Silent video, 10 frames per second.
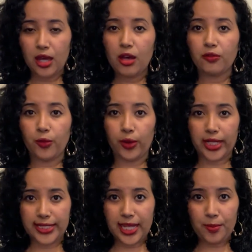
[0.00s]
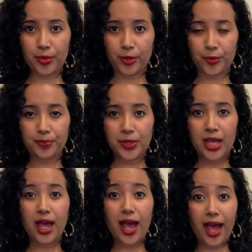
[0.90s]
For example,
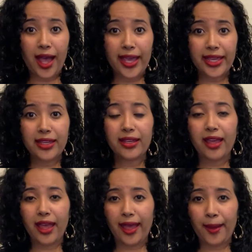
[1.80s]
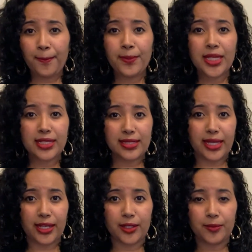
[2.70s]
I am
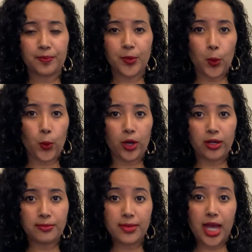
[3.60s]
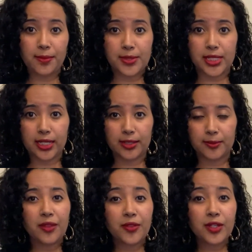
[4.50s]
sick, or I'm sick.
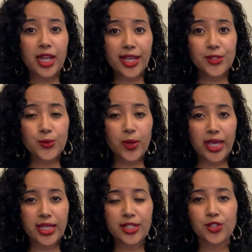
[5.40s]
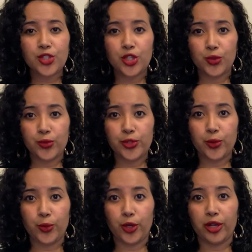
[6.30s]
The next way is to use the
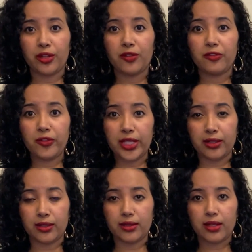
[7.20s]
word feel.